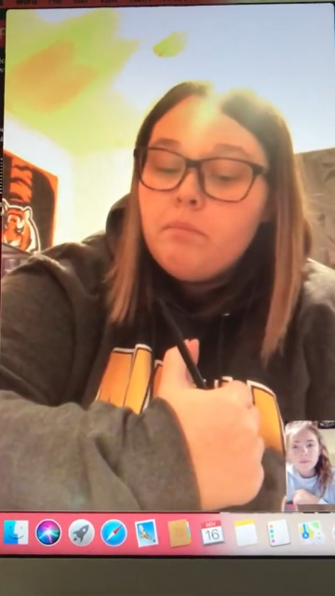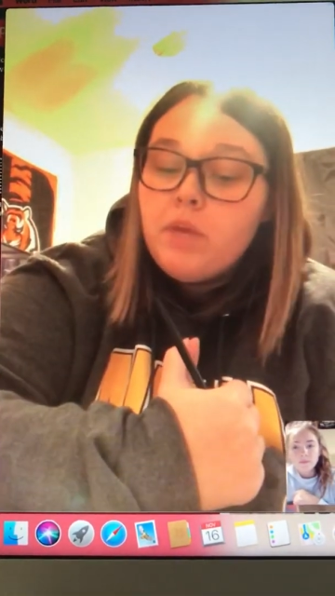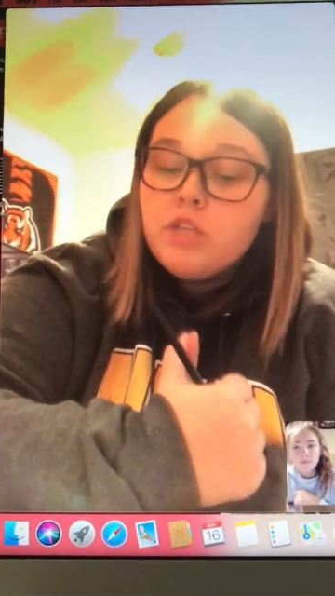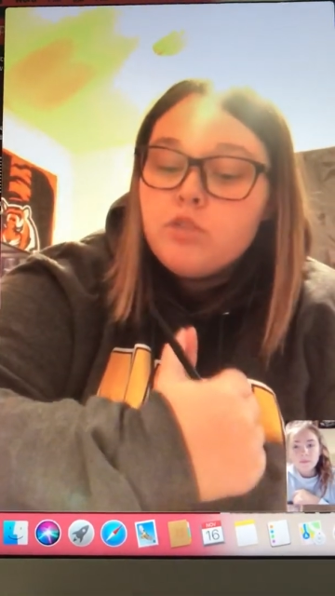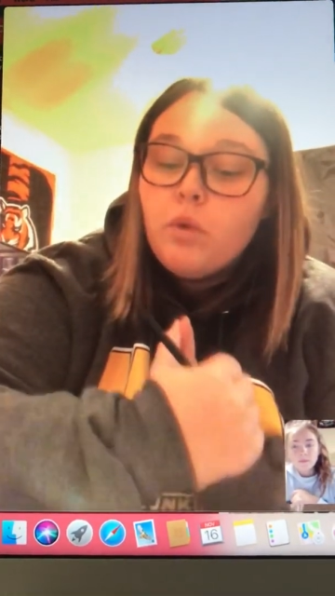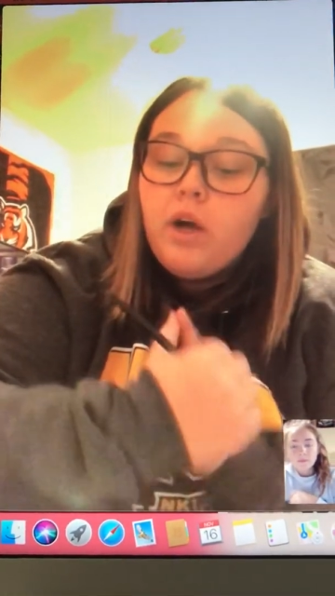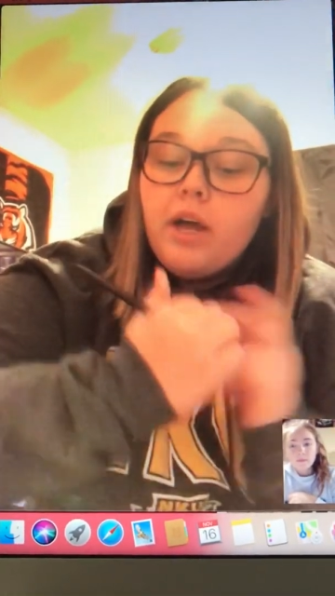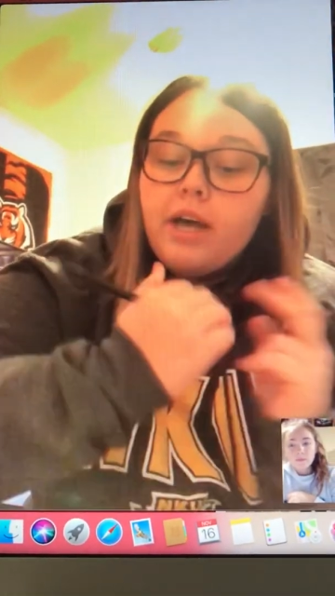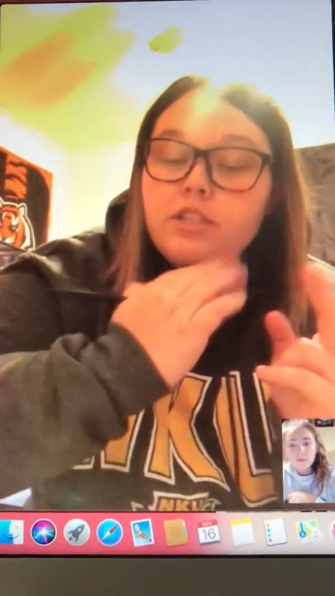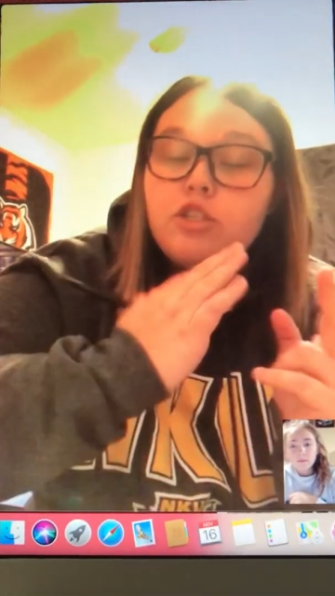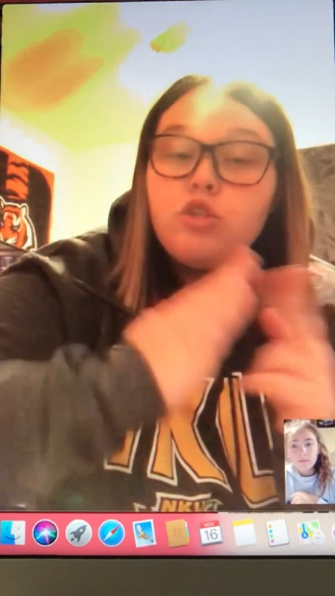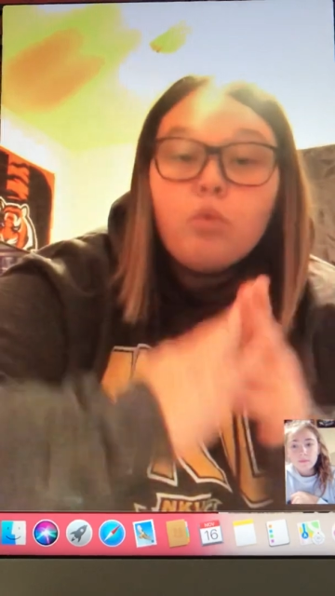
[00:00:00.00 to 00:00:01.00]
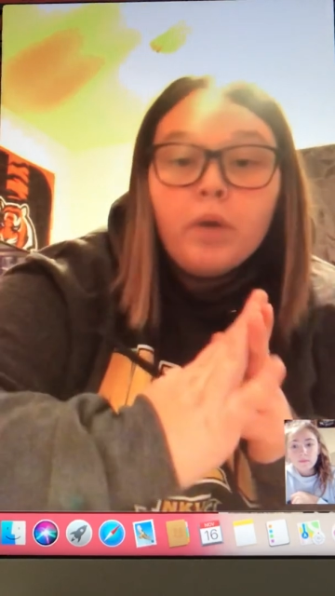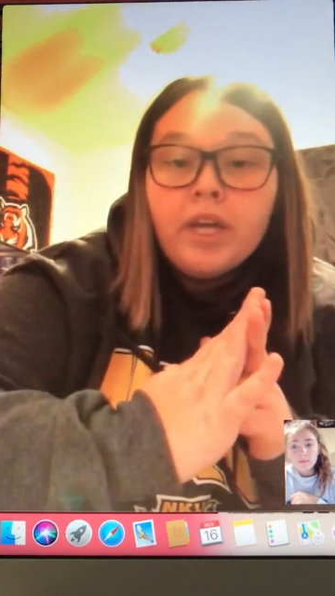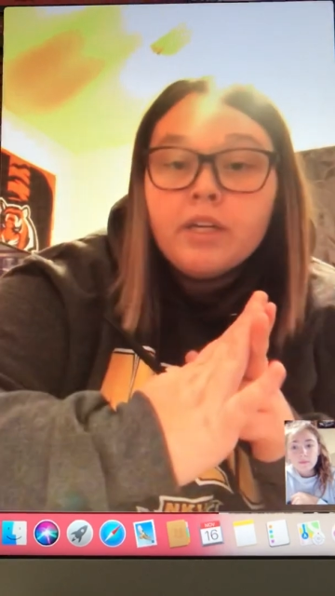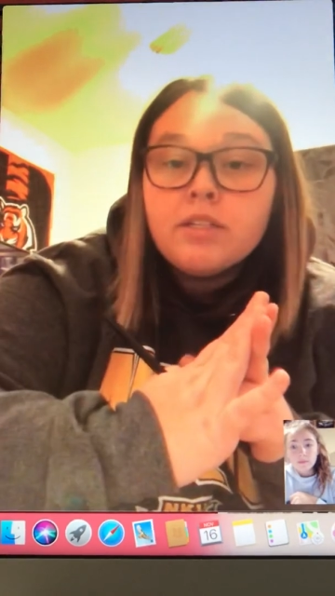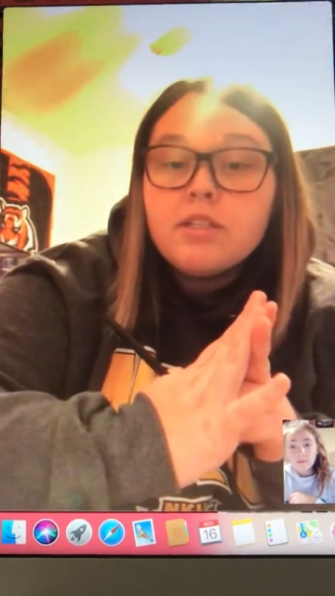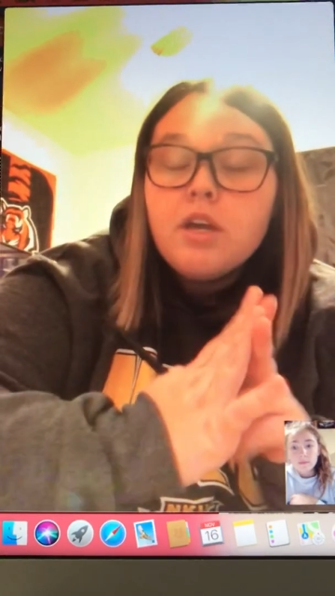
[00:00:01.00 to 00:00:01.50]
as well as
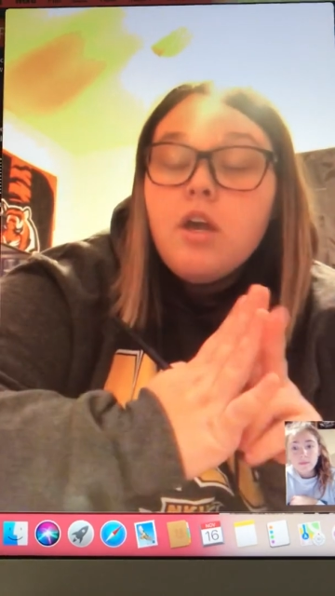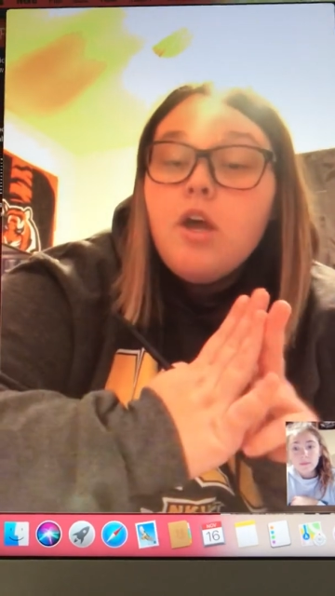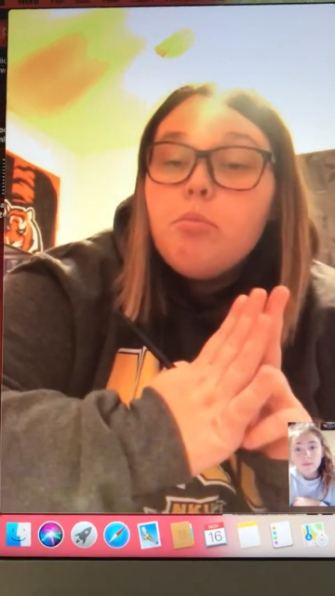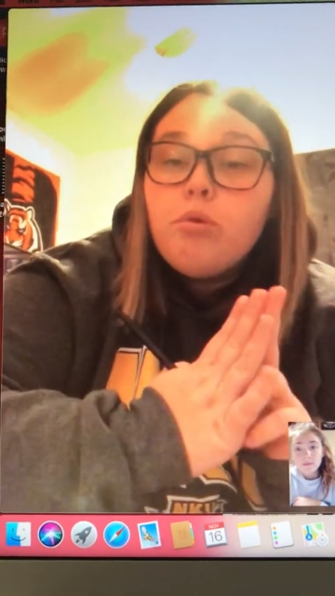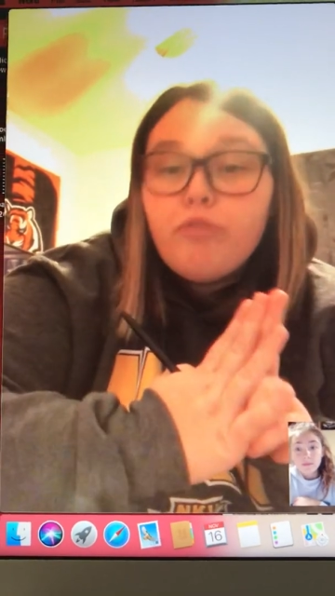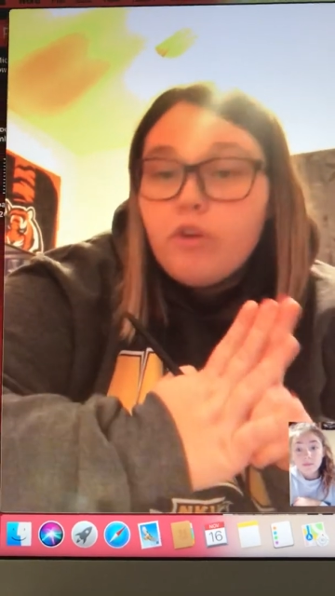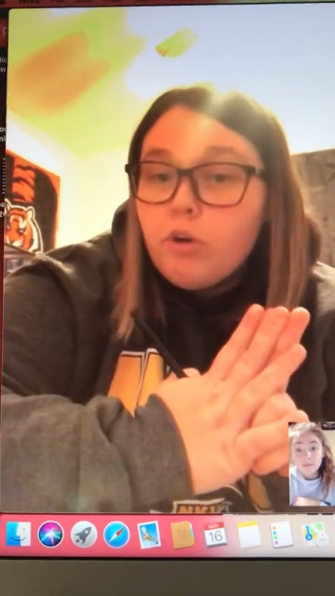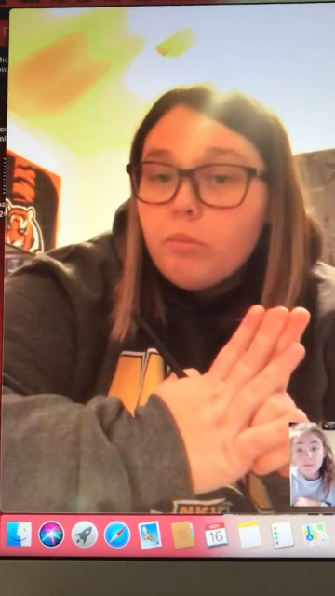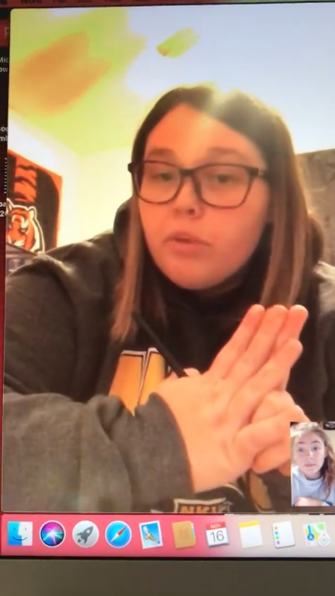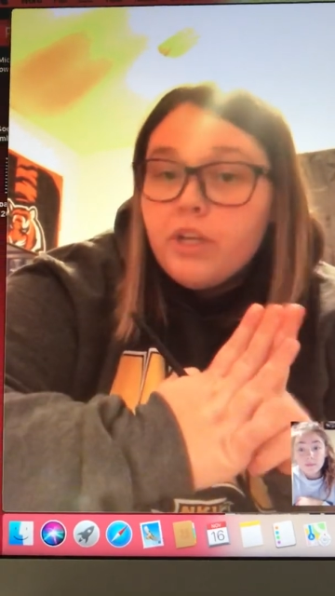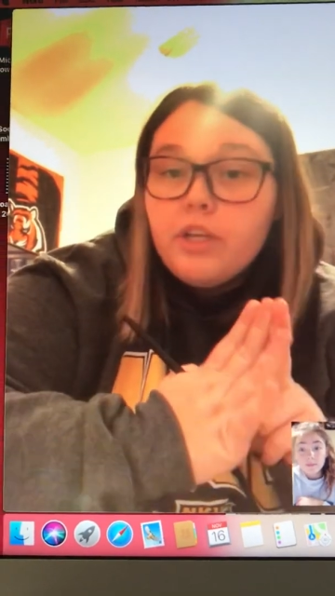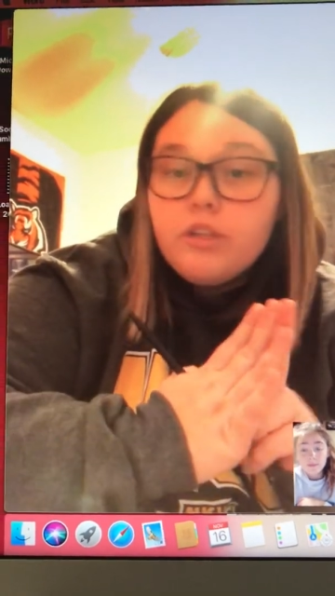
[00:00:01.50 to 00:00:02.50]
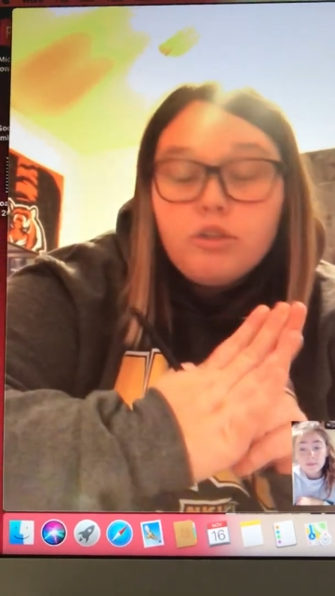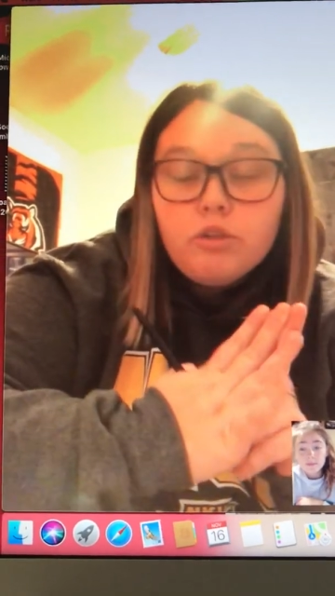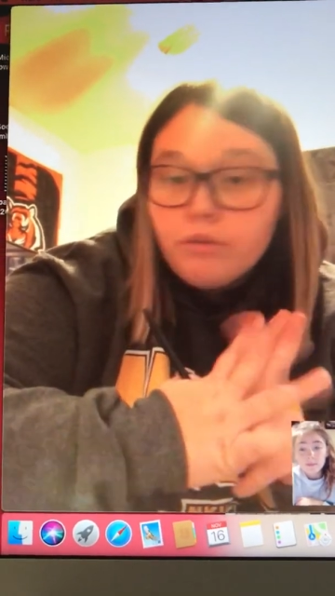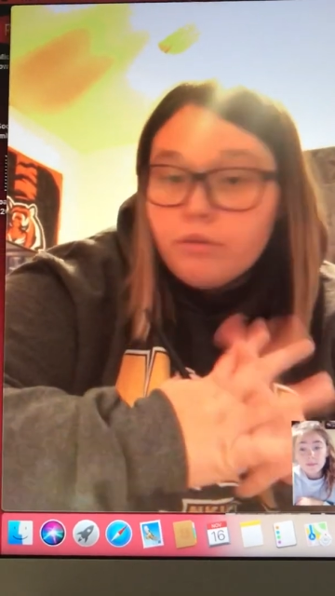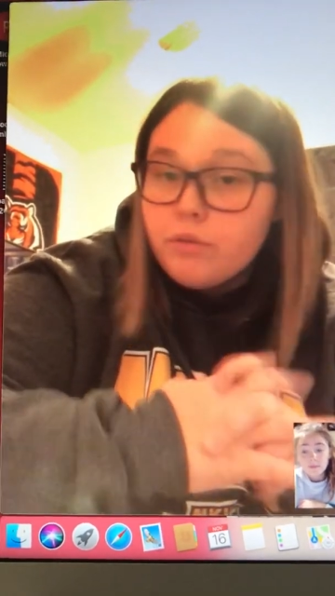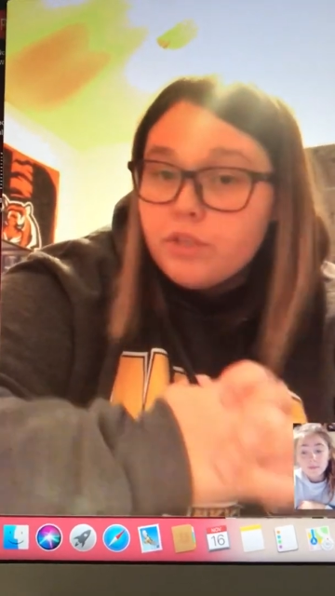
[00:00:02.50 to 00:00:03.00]
swings, preferably 2
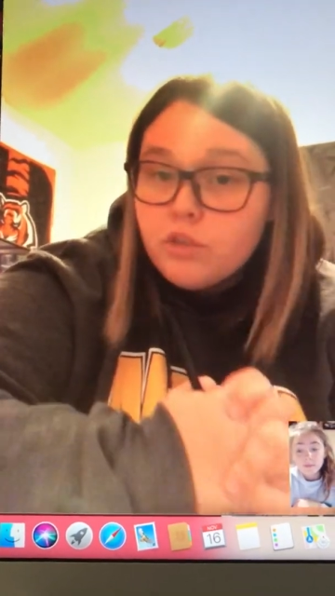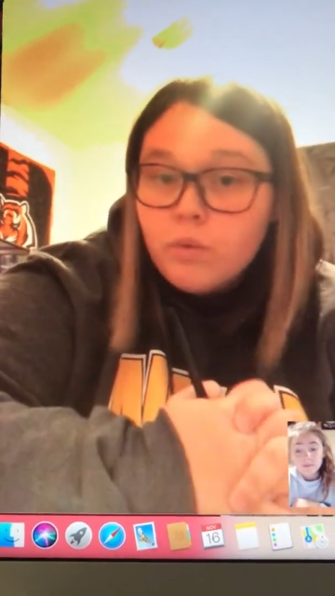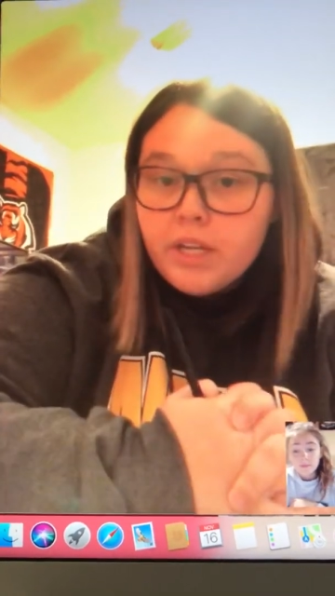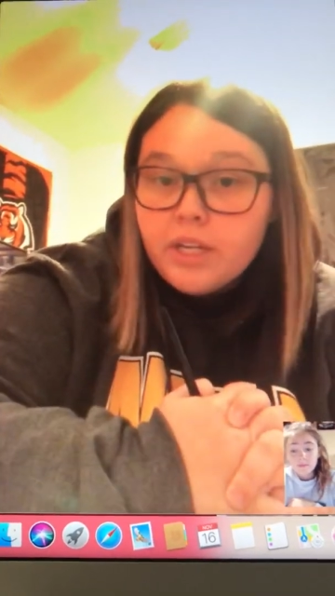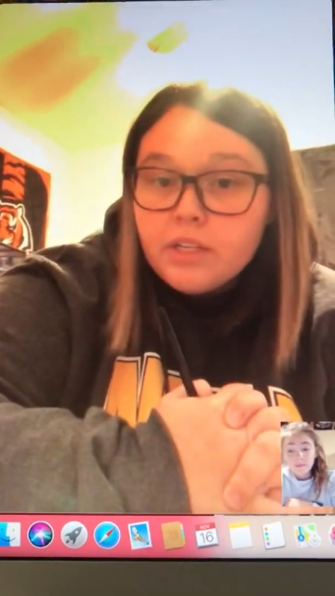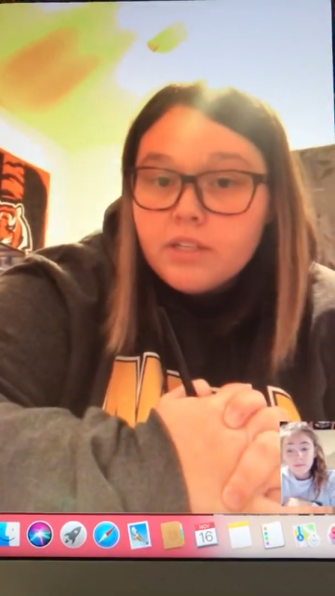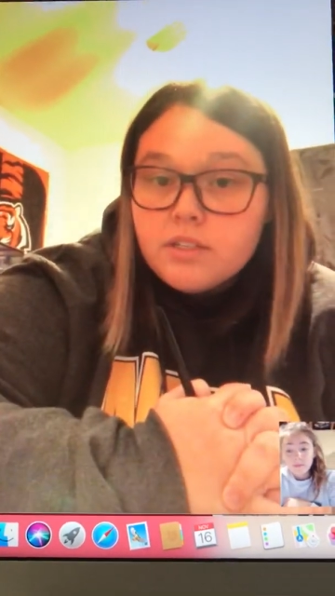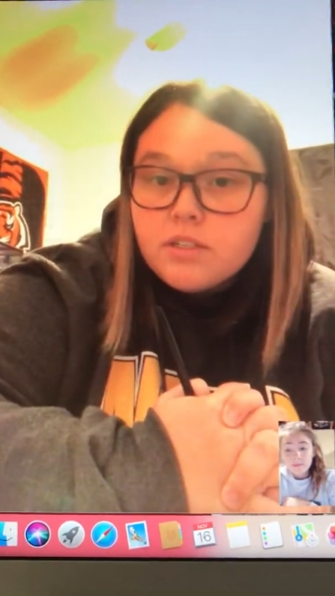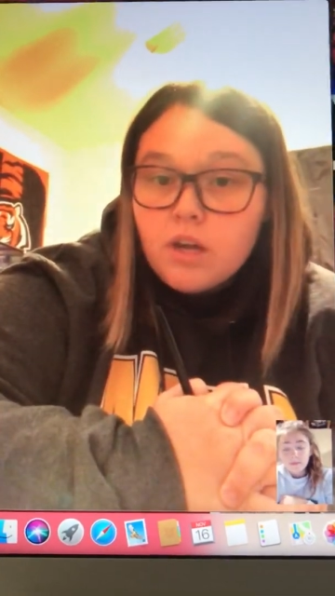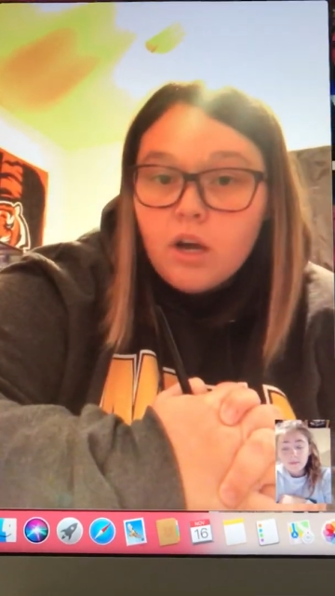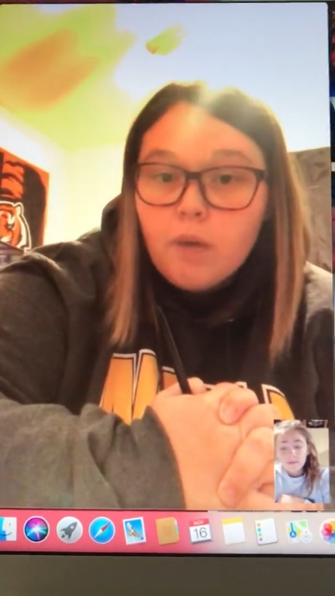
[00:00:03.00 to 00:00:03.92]
or 3 swings,